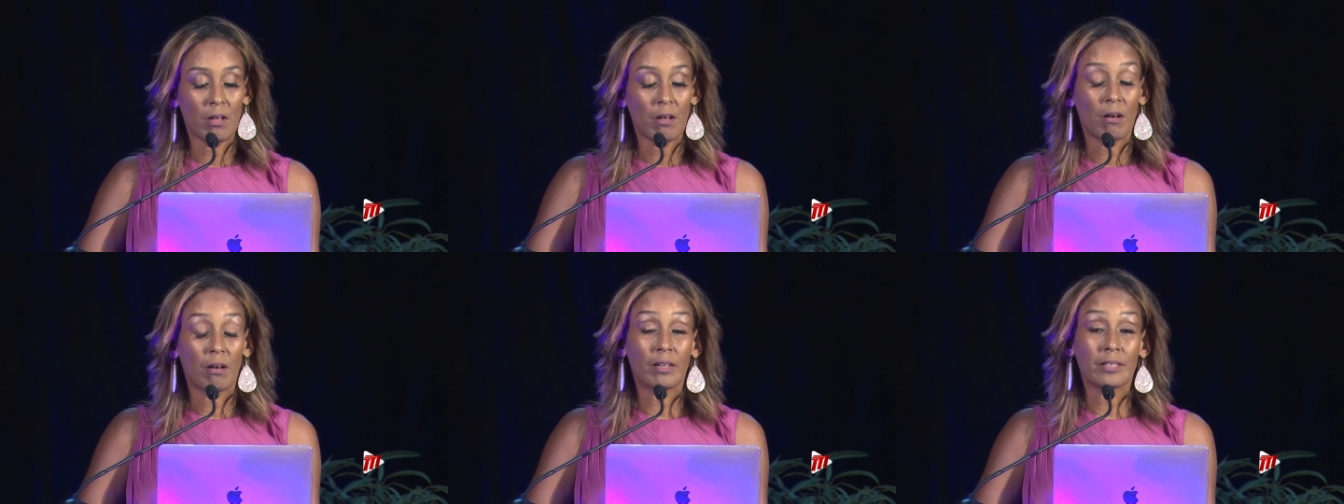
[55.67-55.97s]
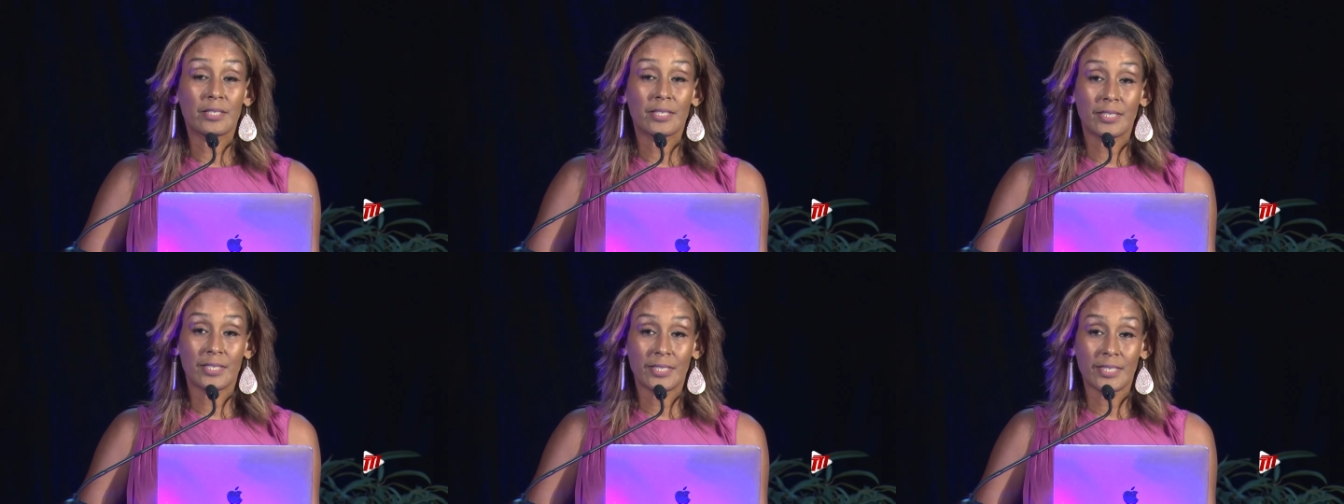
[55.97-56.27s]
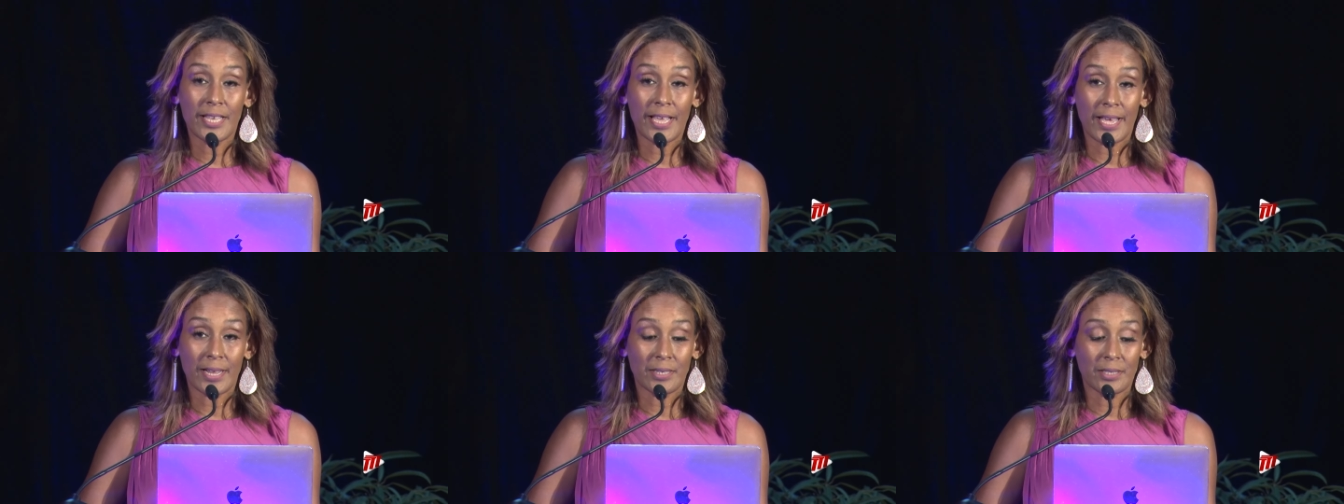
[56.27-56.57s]
are
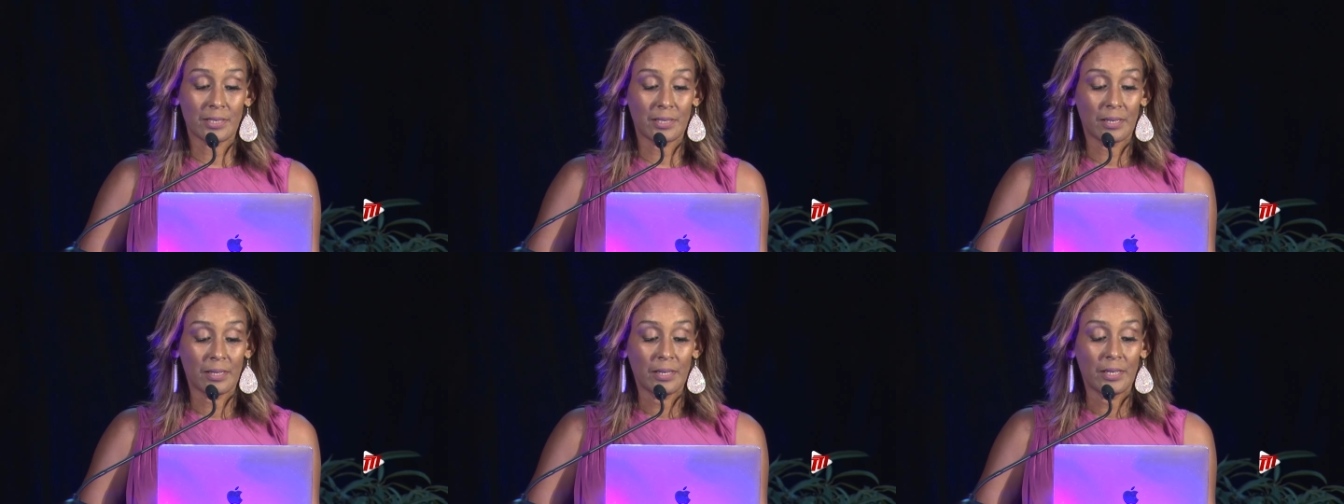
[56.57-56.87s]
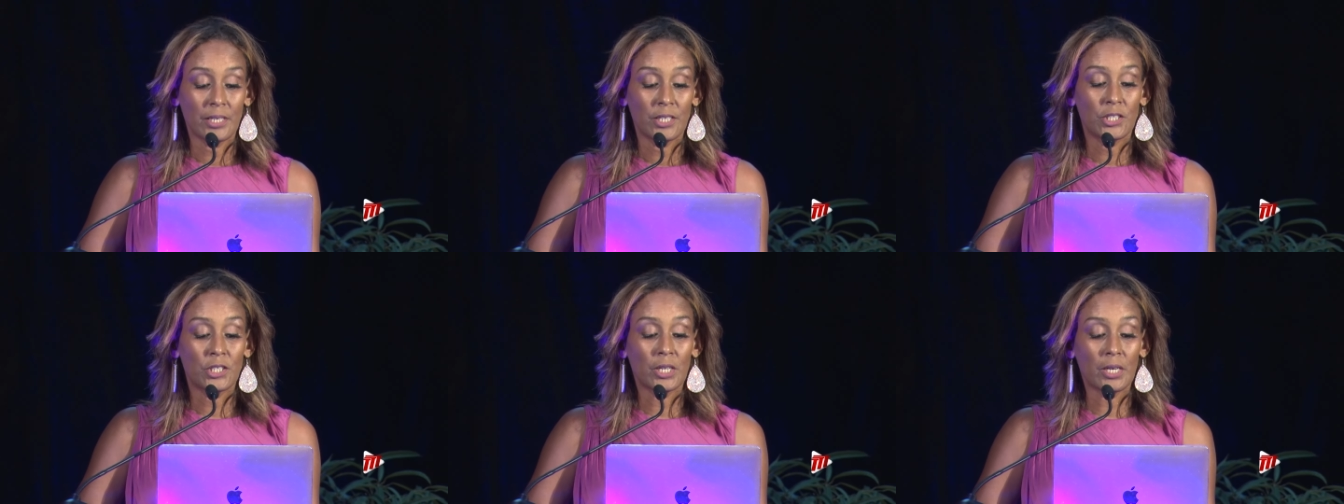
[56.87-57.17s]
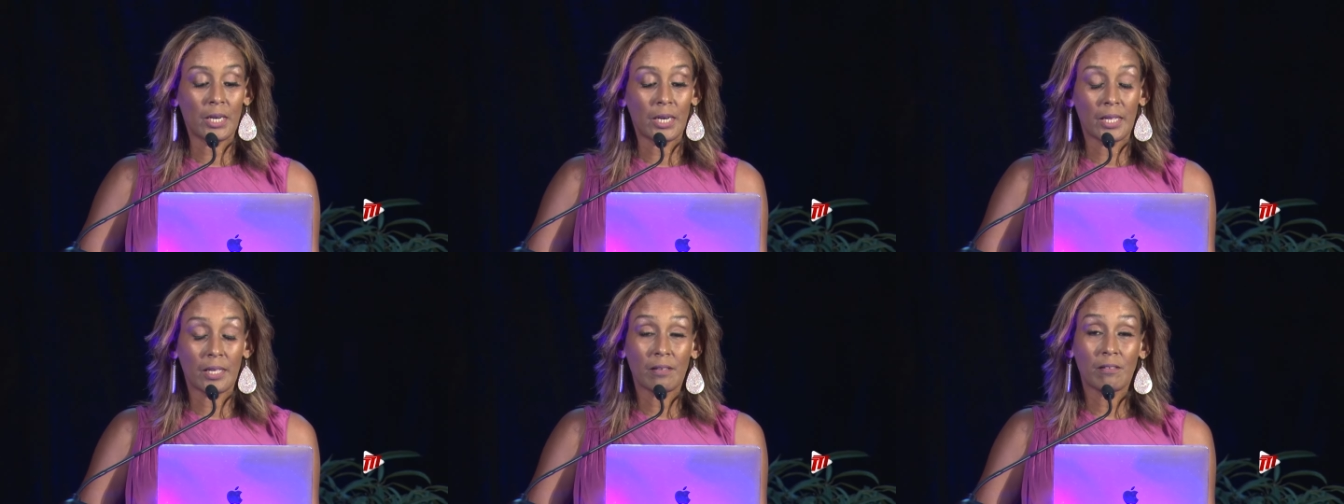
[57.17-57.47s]
set to
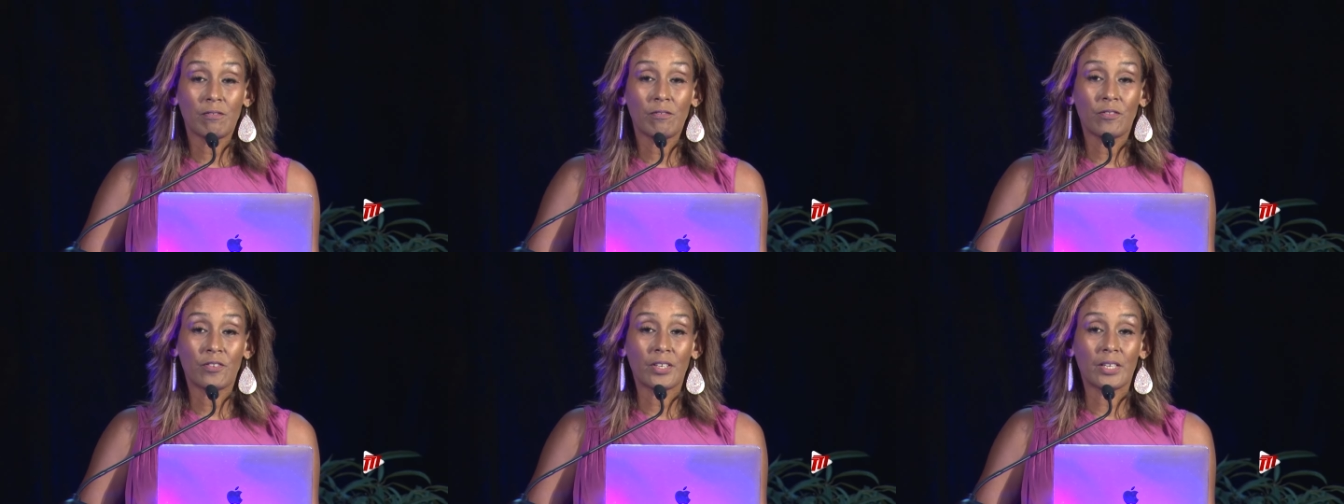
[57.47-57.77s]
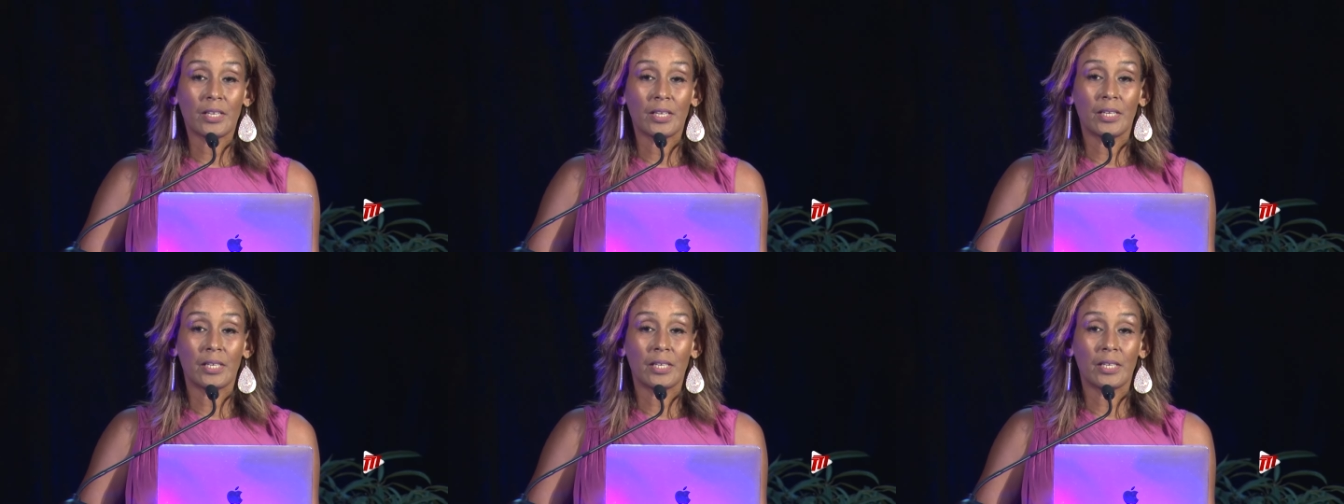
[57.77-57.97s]
live